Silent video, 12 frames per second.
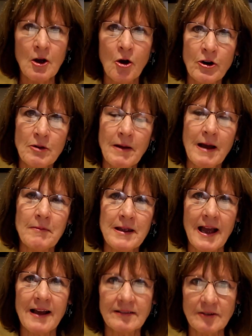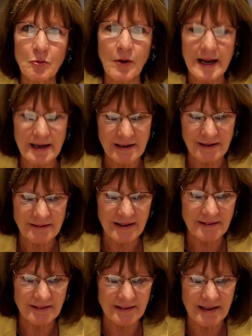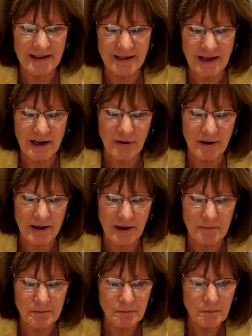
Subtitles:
or you might be asked to wait in the designated area.